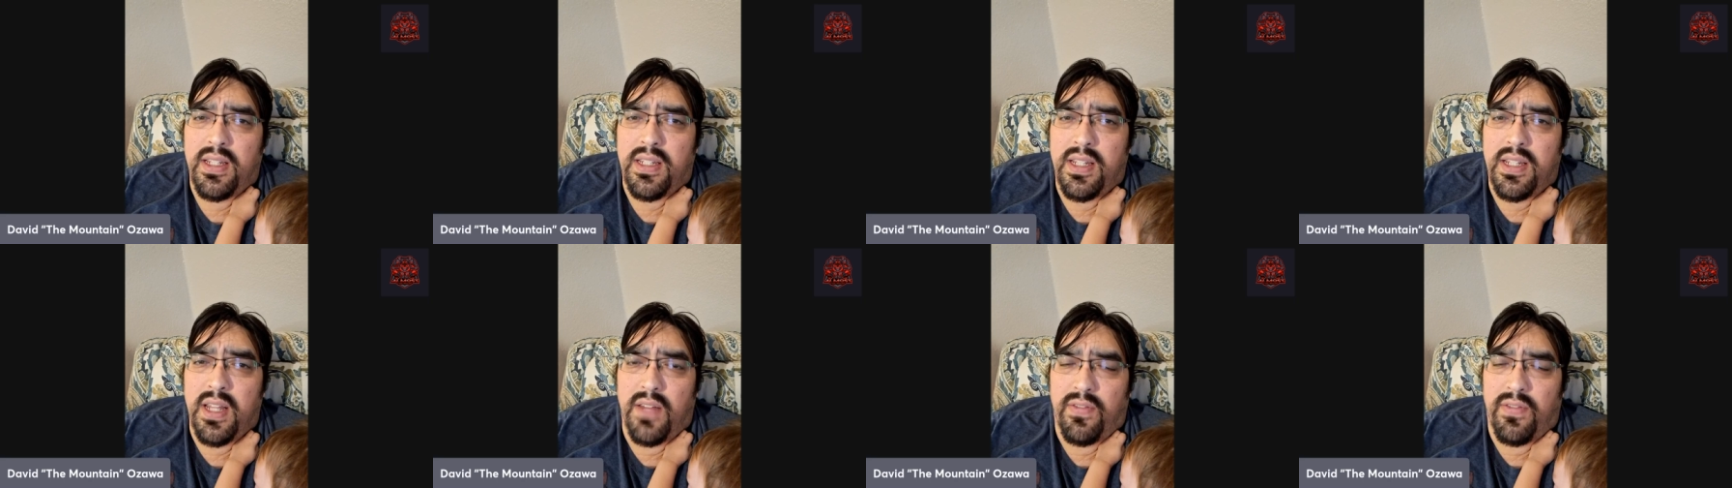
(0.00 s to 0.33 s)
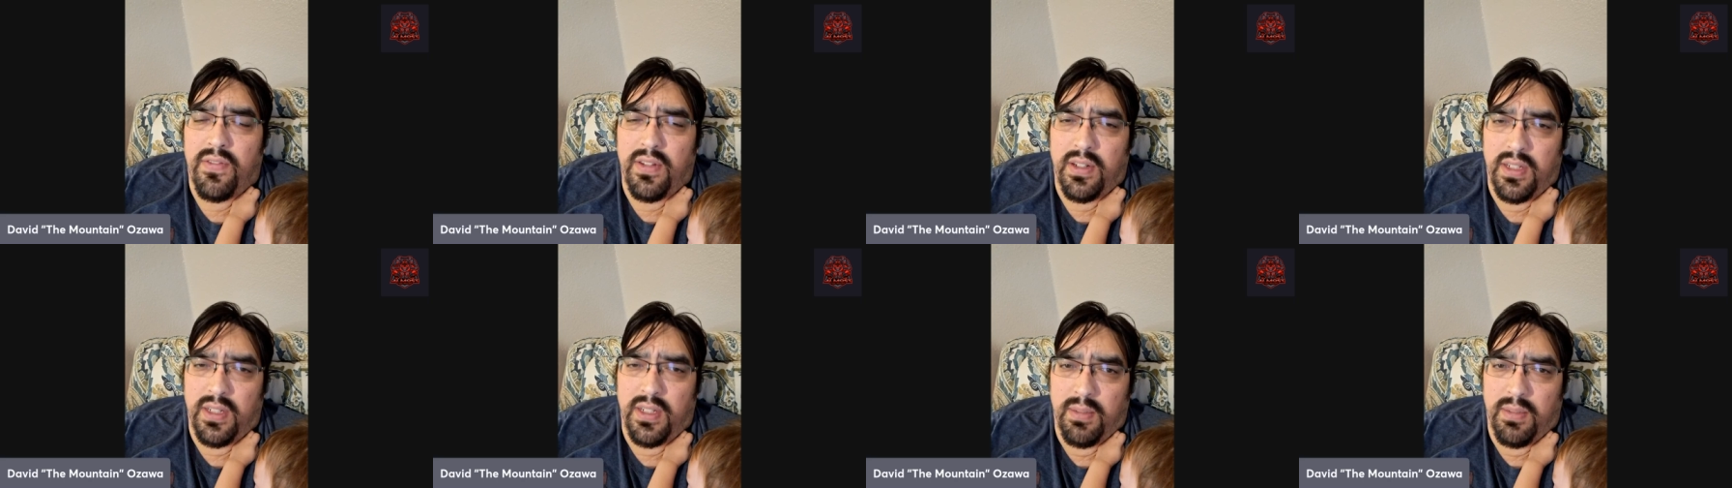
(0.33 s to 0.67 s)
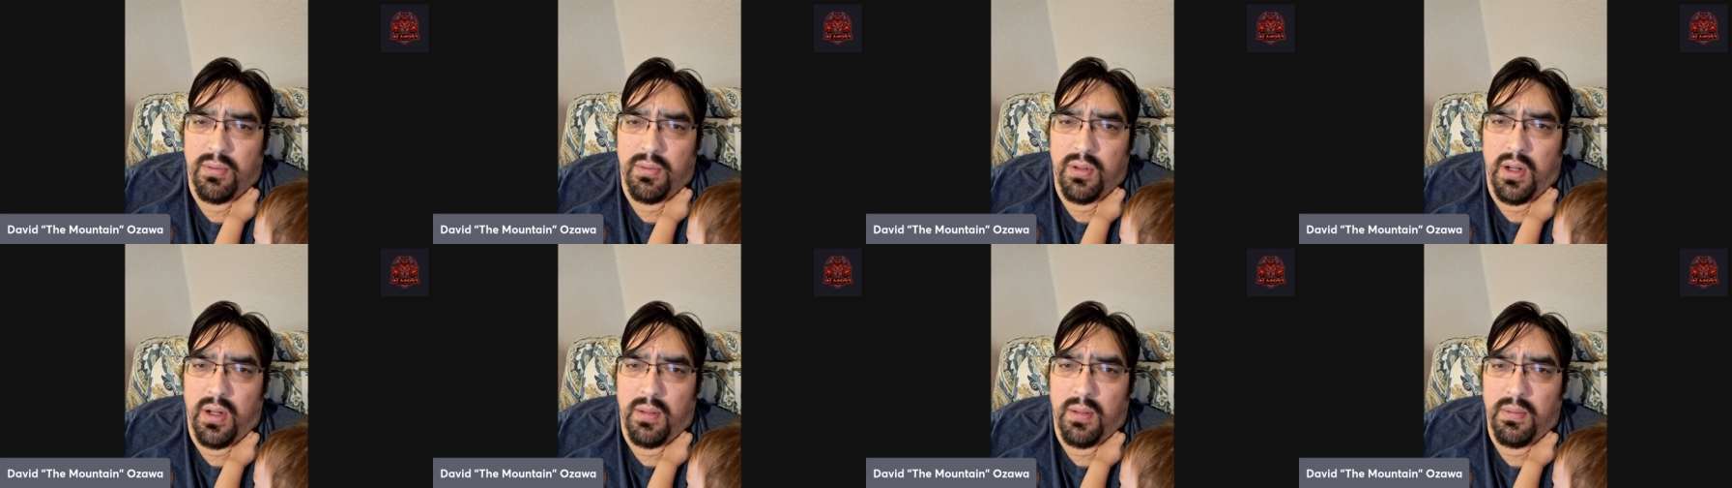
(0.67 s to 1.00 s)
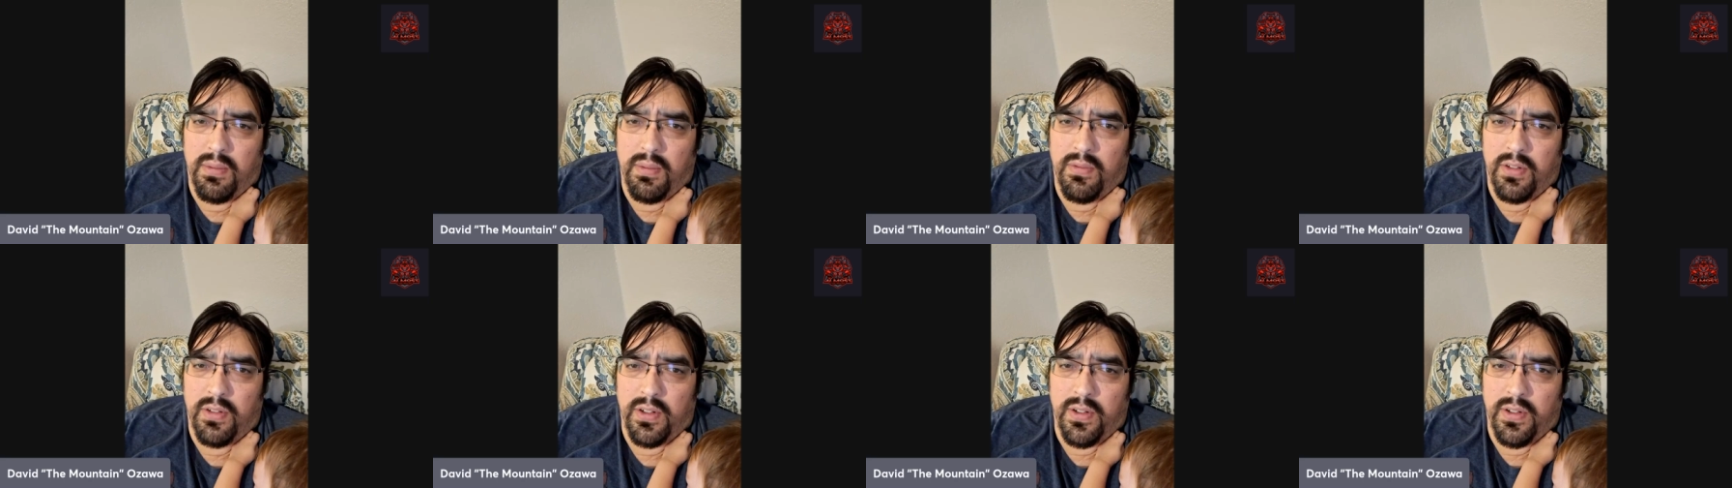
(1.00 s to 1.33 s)
definitely a
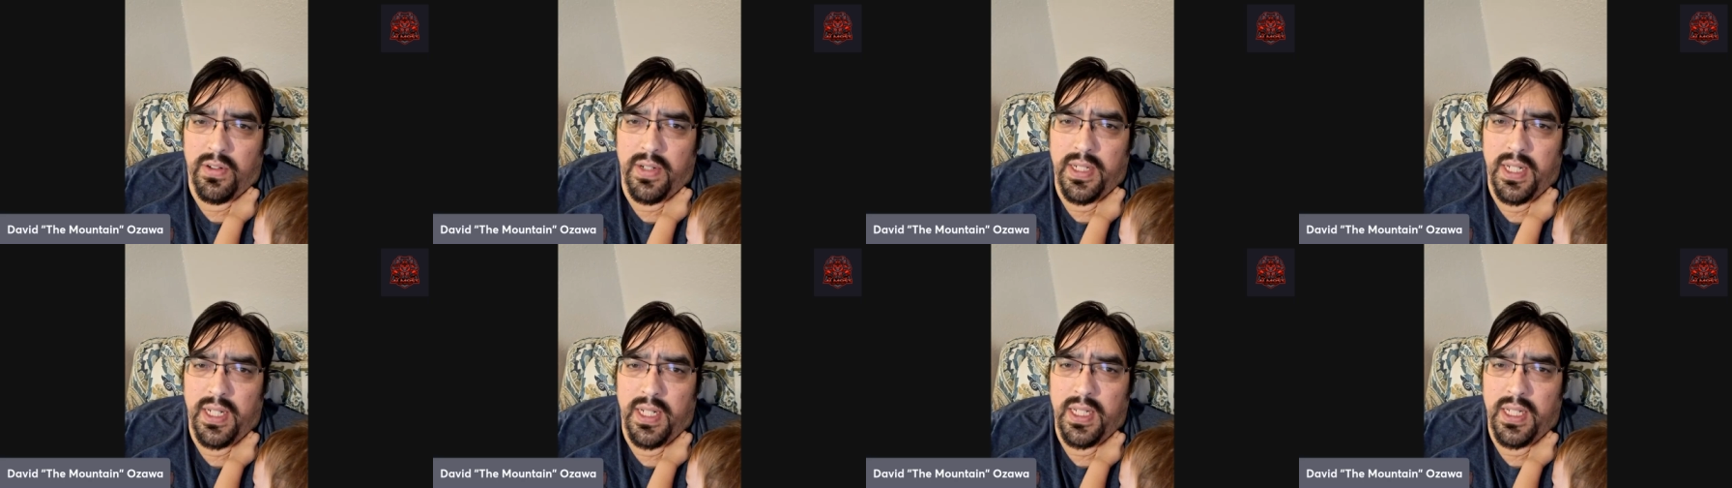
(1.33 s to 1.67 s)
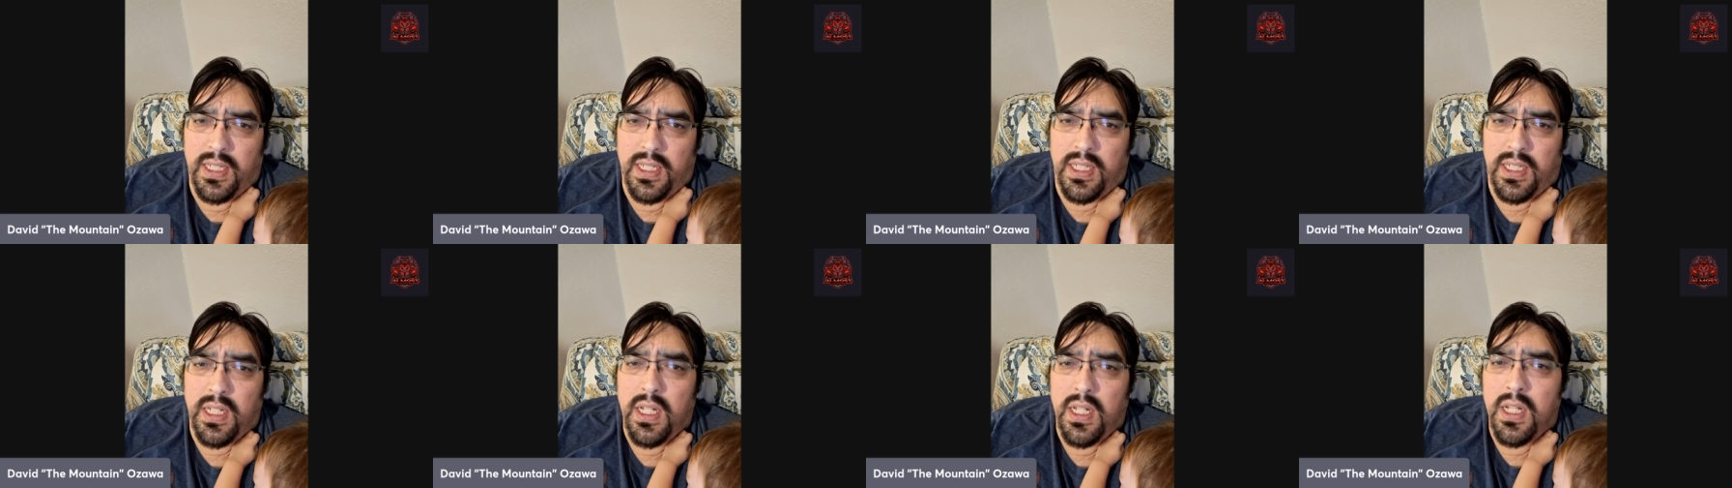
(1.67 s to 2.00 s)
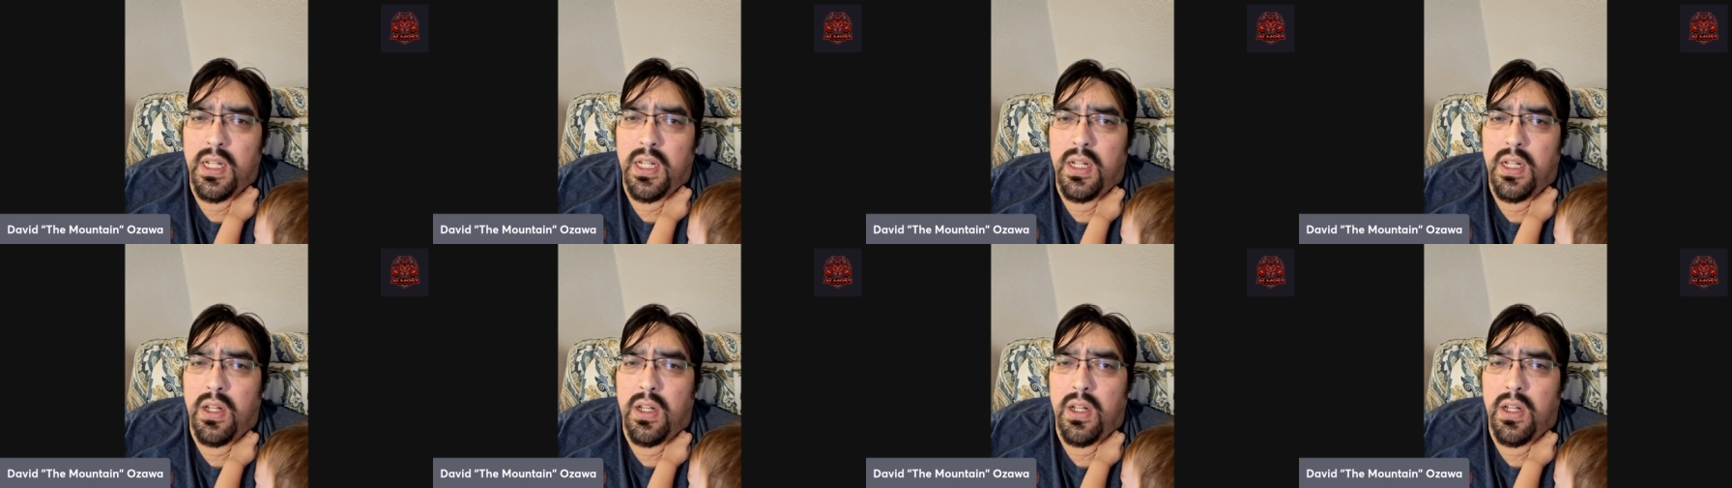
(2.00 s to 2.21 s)
problem for Grey Knights.